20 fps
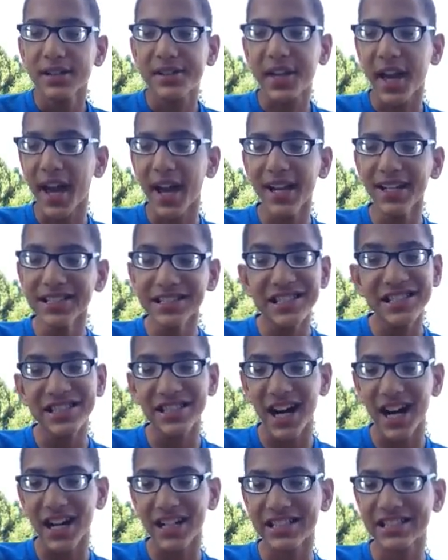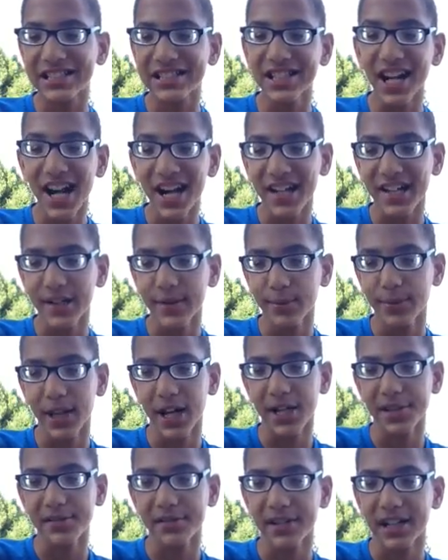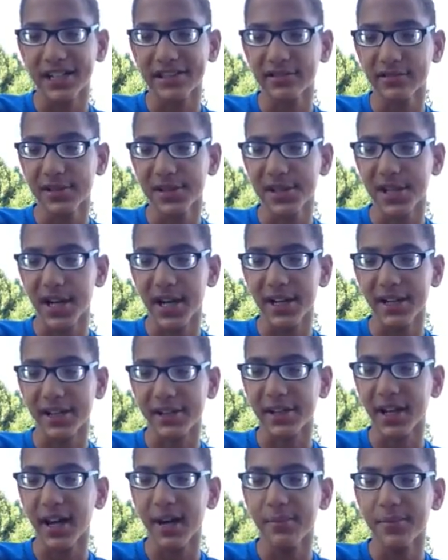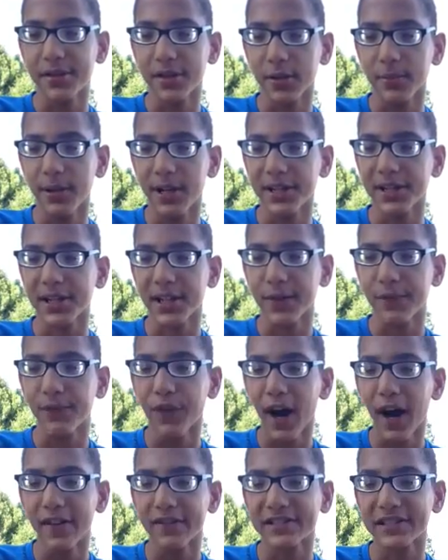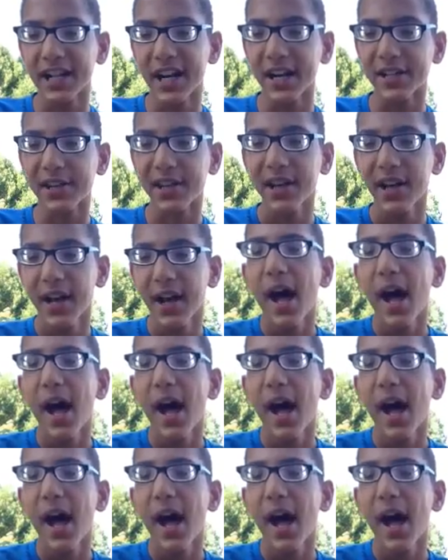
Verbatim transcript: 10 shot shotgun blaster that shoots 10 at a time, so basically 5 shots.